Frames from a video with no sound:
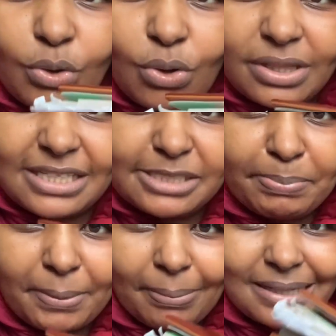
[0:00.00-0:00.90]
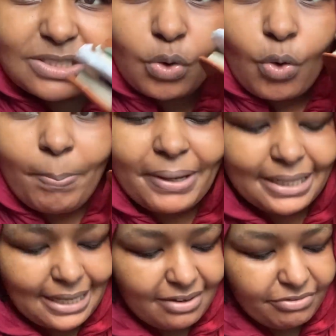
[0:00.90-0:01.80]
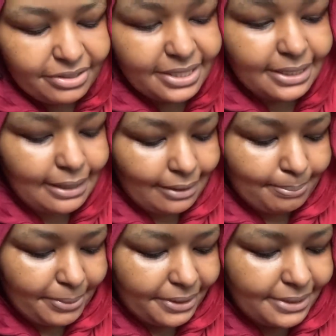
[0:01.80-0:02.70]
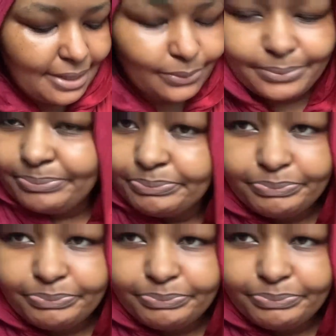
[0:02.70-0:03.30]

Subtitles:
all these papers, opened everything up and down.